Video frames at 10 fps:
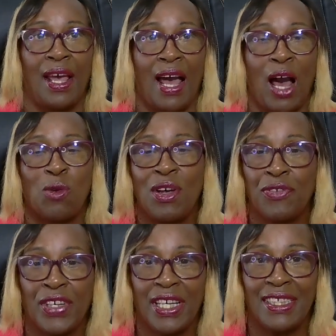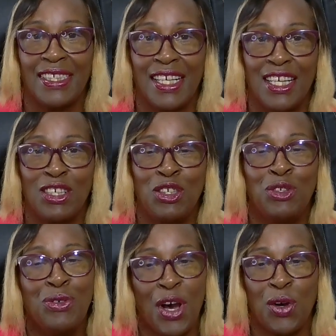However, you
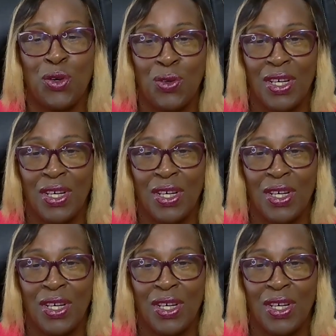know